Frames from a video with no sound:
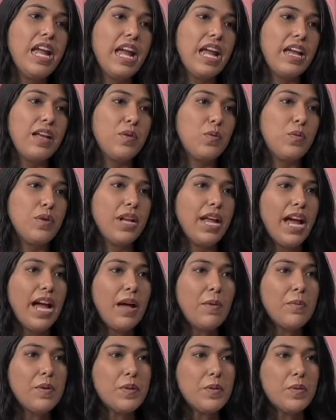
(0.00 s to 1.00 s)
And what
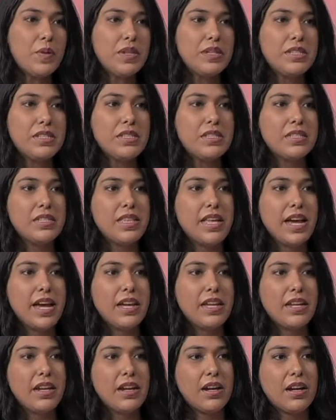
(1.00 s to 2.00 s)
happened was is
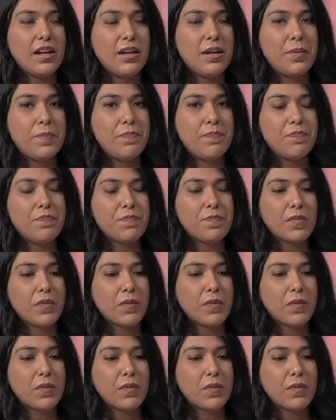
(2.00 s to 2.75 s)
that um,